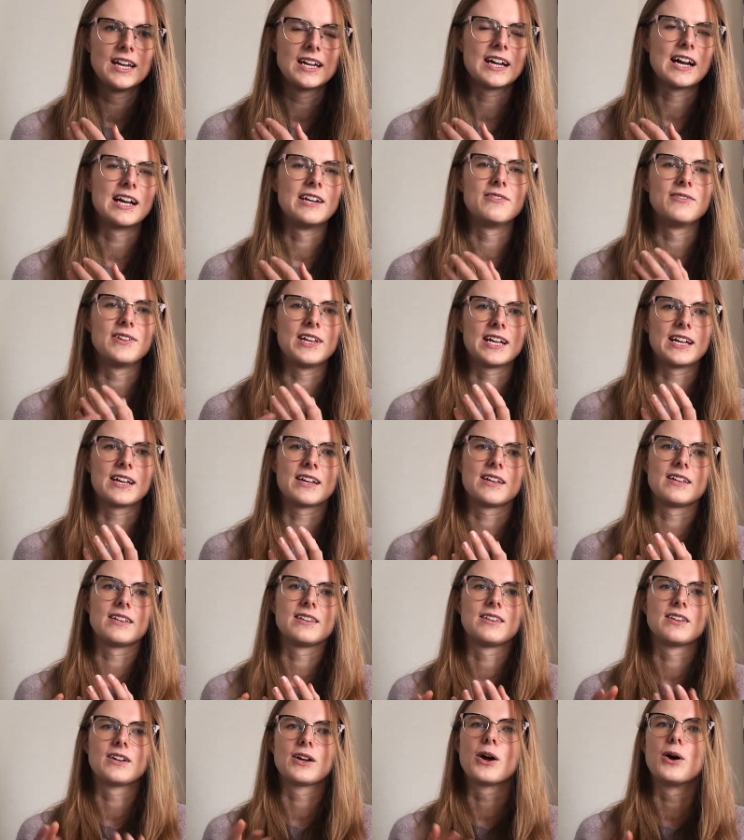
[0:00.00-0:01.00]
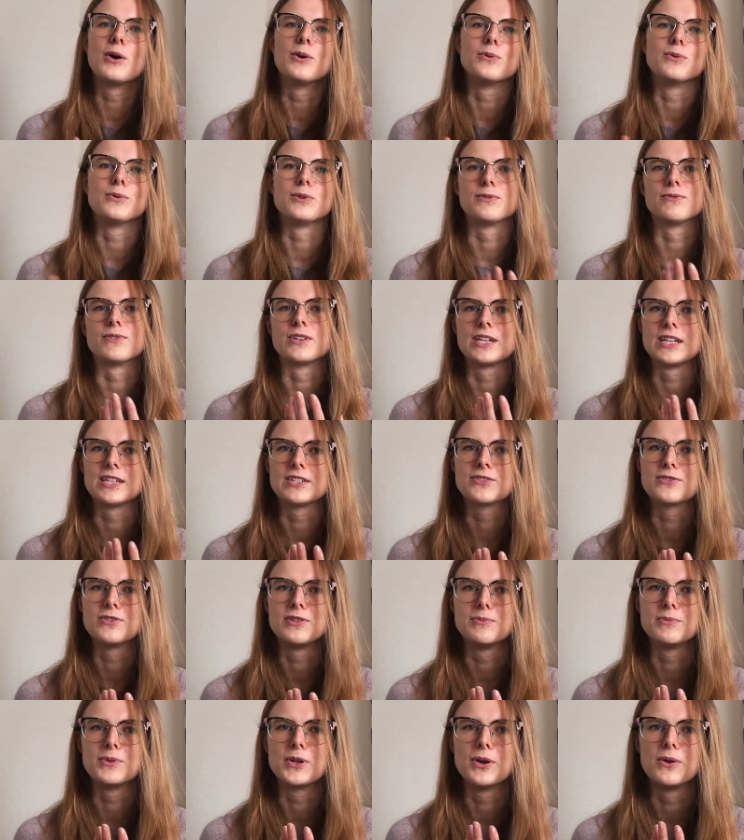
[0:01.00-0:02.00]
Kind of like the cone of an ice
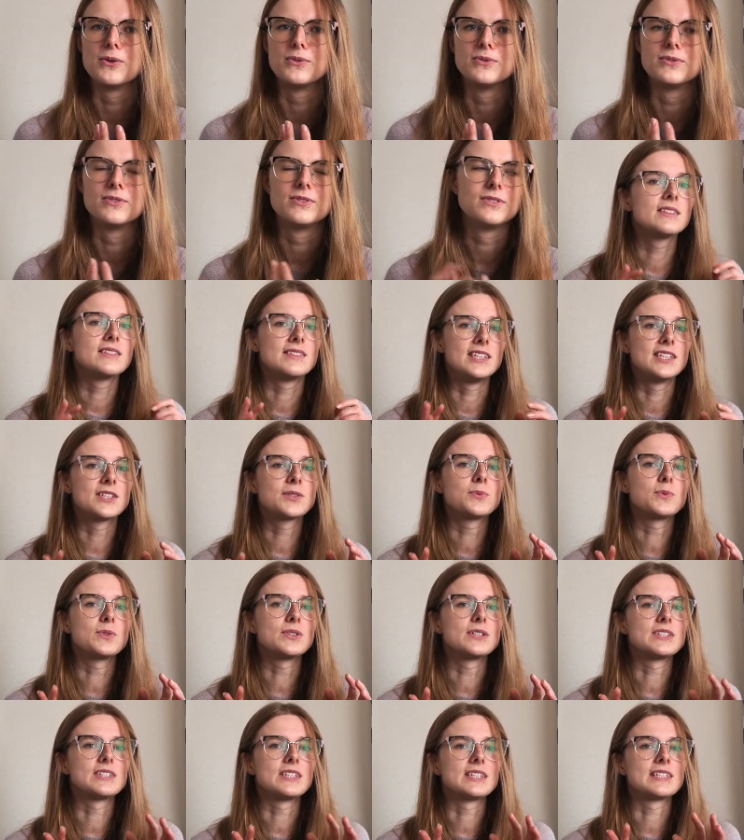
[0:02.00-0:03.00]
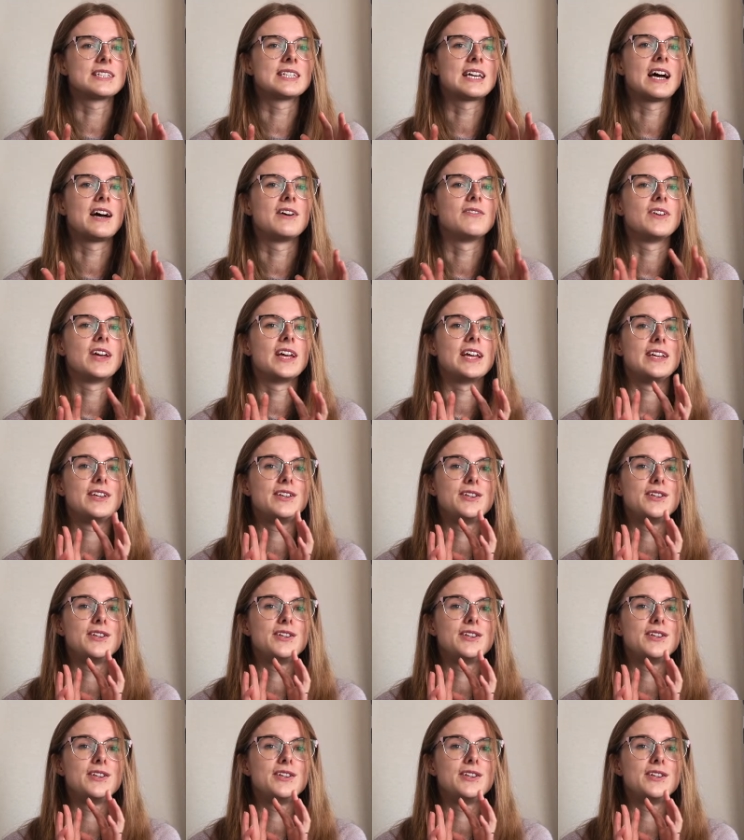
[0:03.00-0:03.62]
cream cone. This one does have a